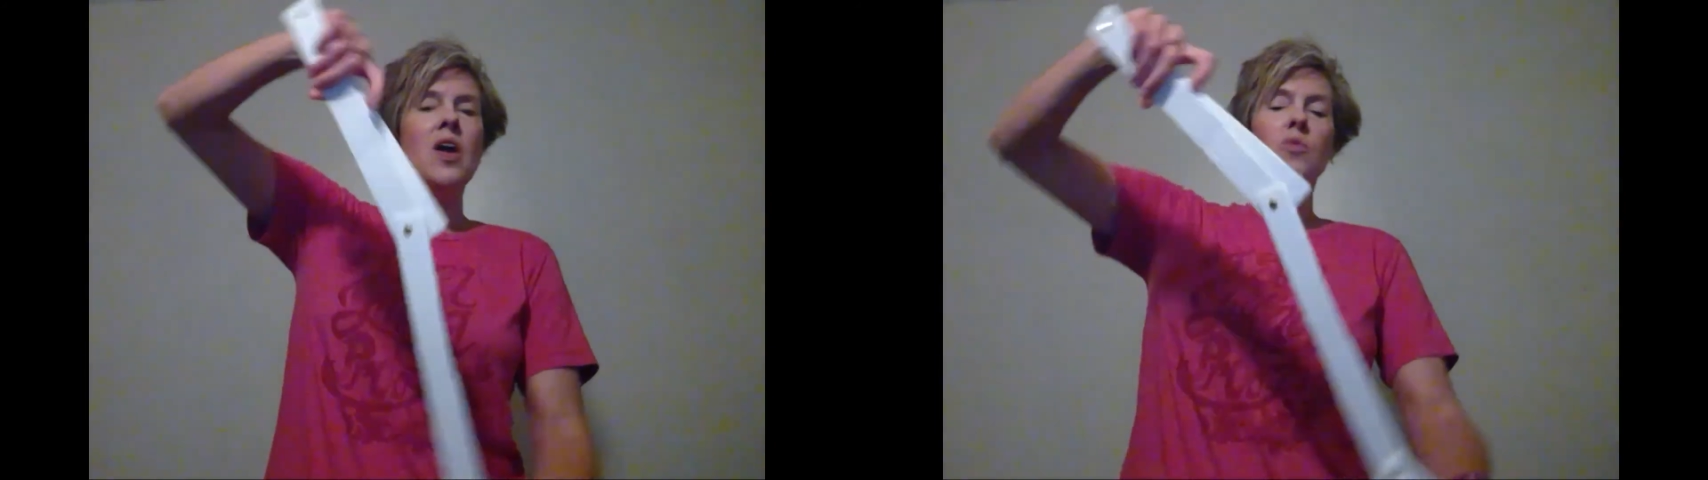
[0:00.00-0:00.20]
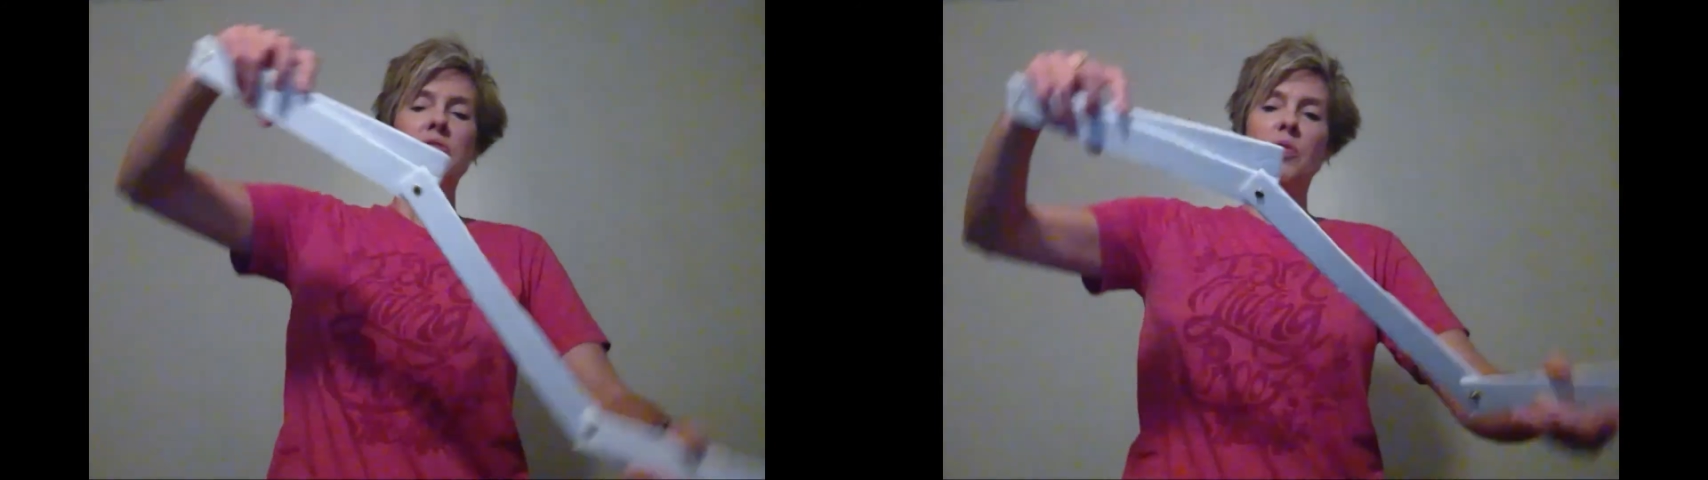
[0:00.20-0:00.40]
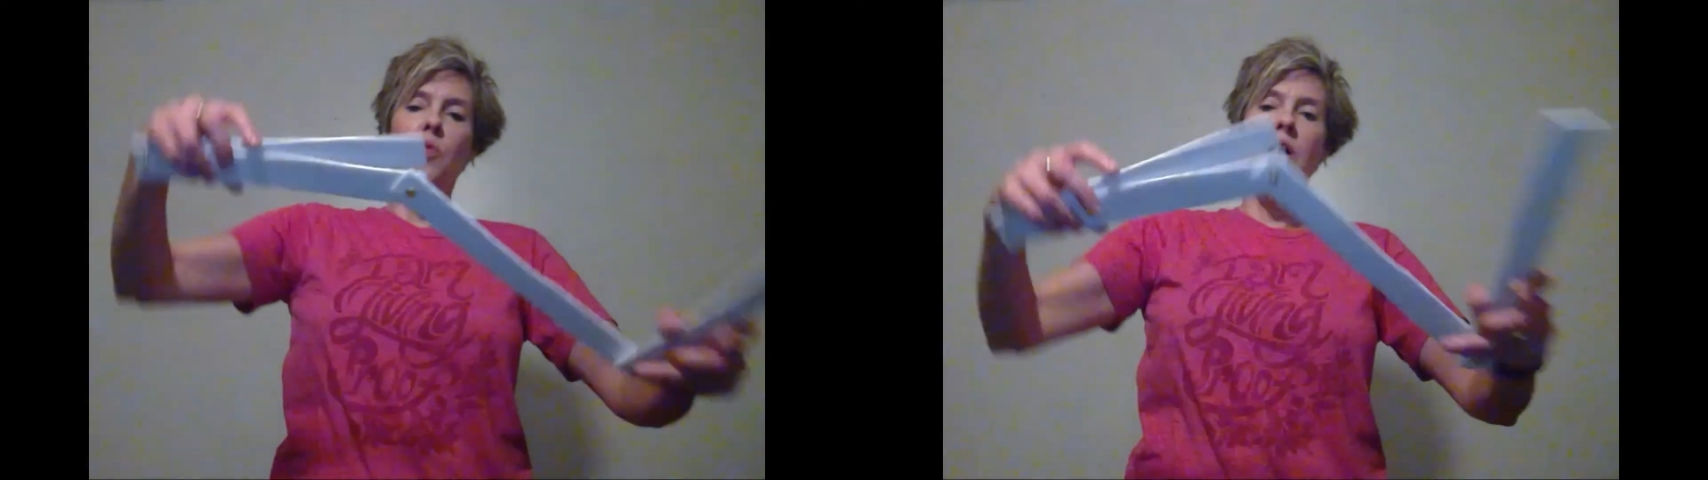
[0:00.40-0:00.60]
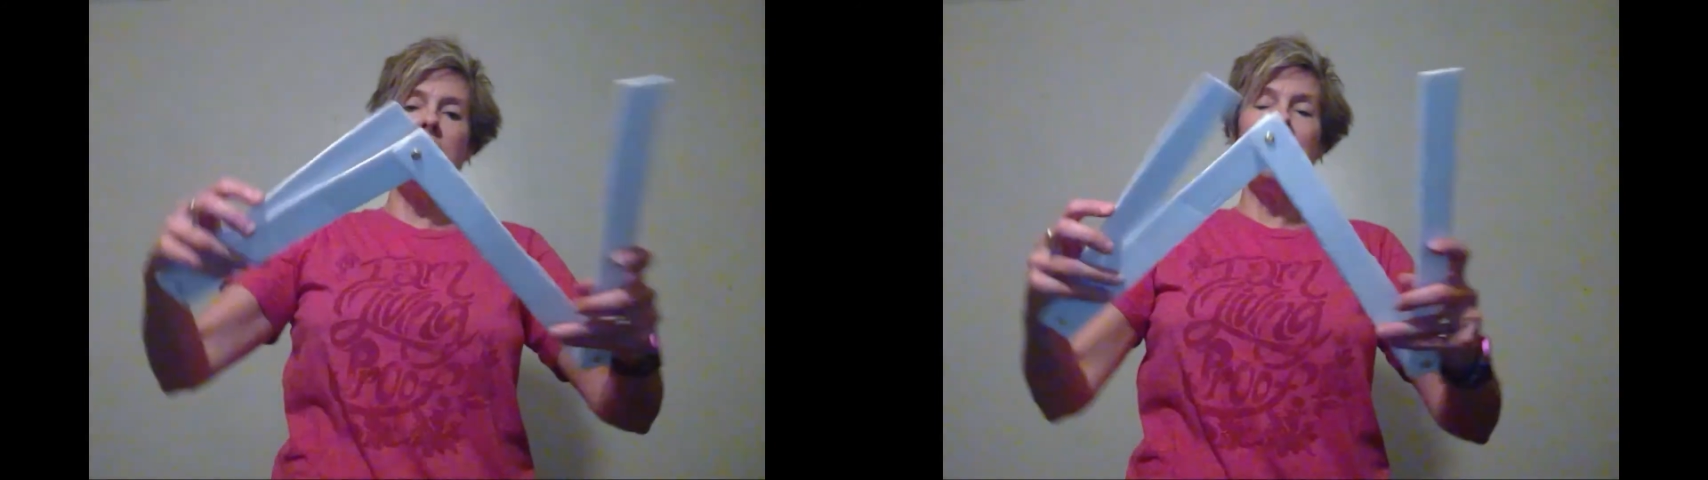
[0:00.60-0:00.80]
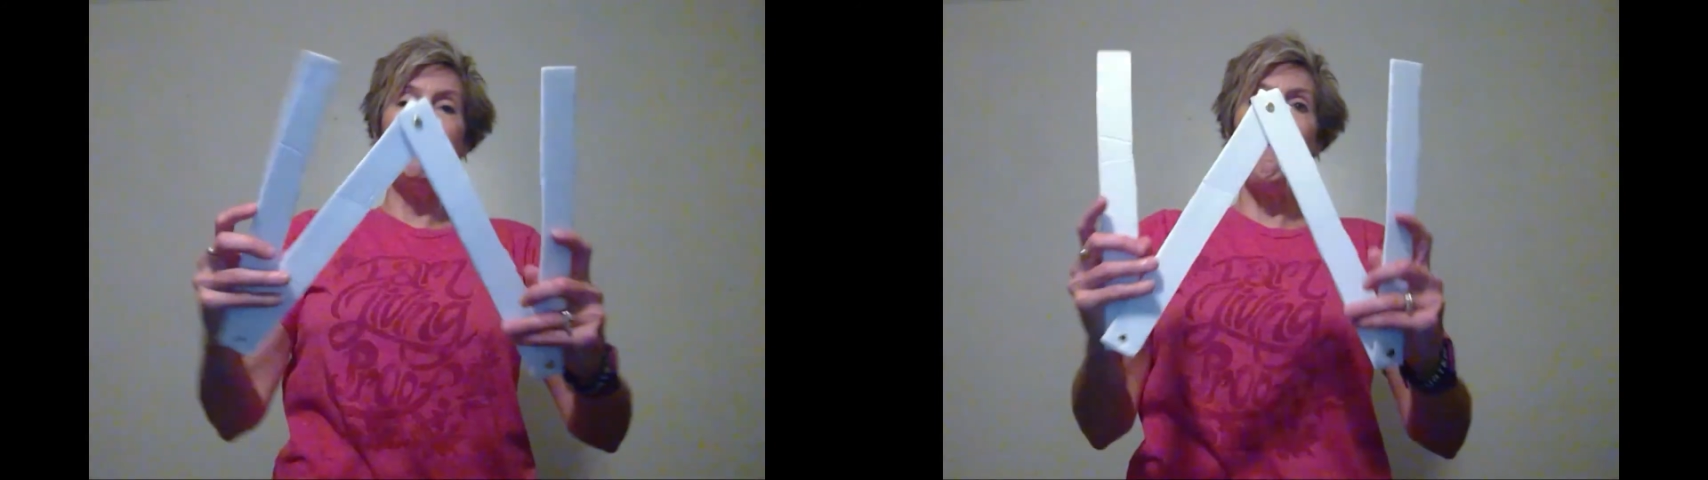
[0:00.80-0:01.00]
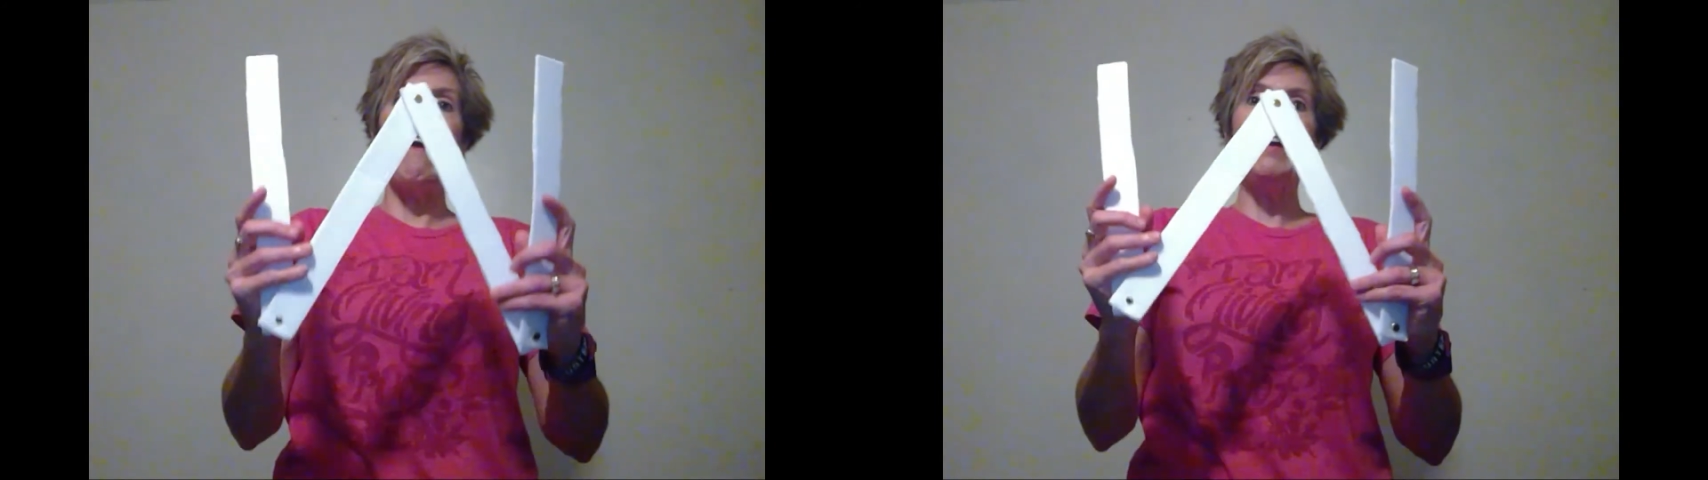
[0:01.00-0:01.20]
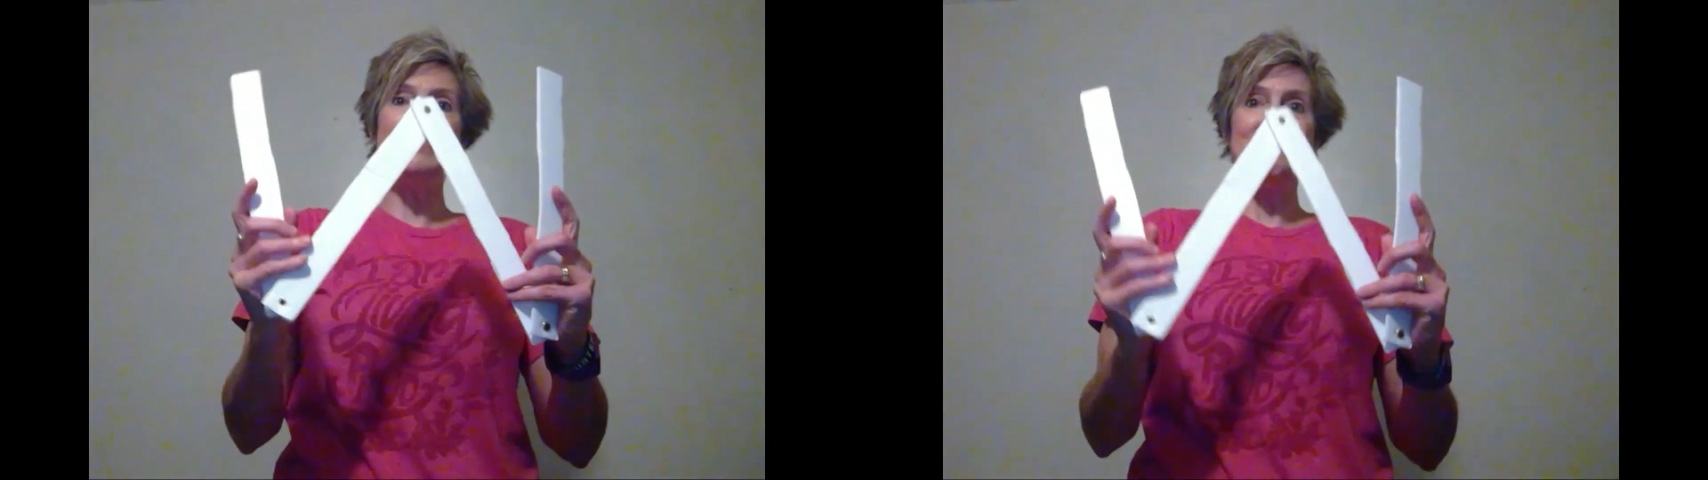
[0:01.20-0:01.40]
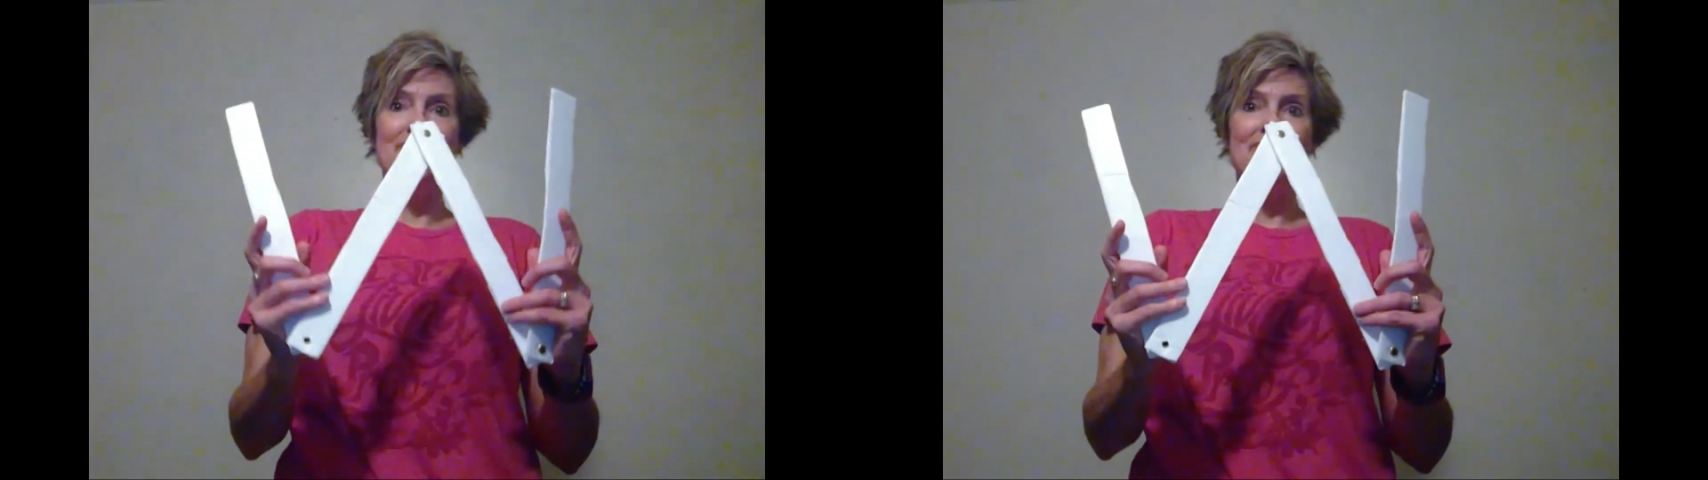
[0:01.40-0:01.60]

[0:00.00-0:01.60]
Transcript: with the wonky legs